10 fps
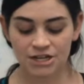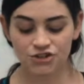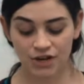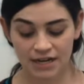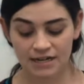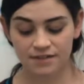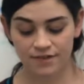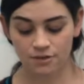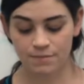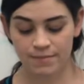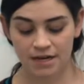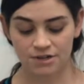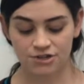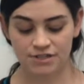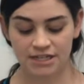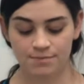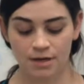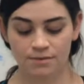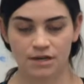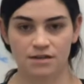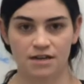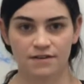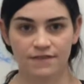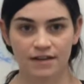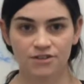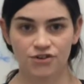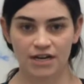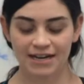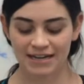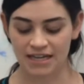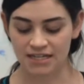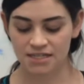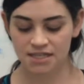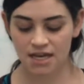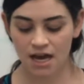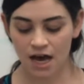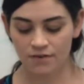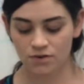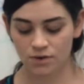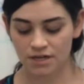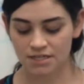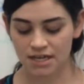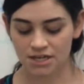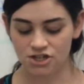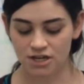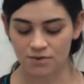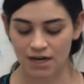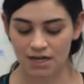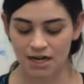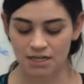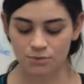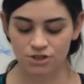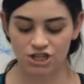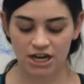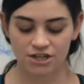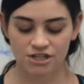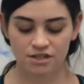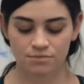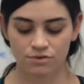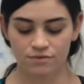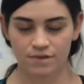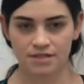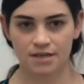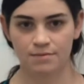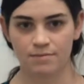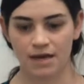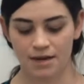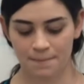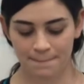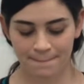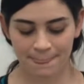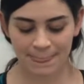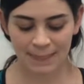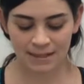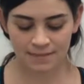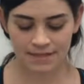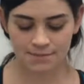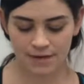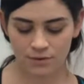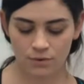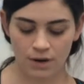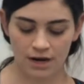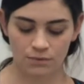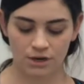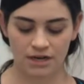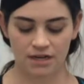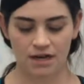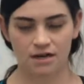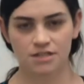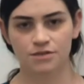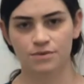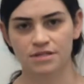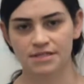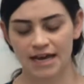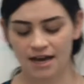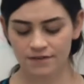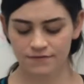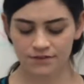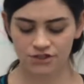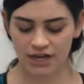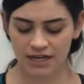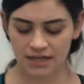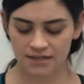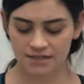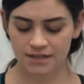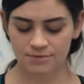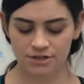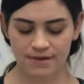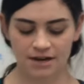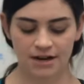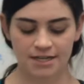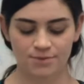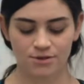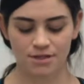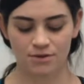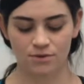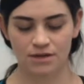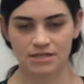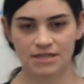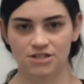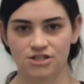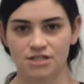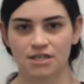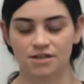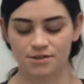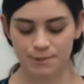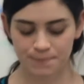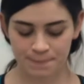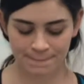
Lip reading: Training and development managers need to be able to identify the training needs of an organization and recognize where changes and improvements can be made. This may require working in concert with staff, trainees, subject matter experts, and organization's leaders.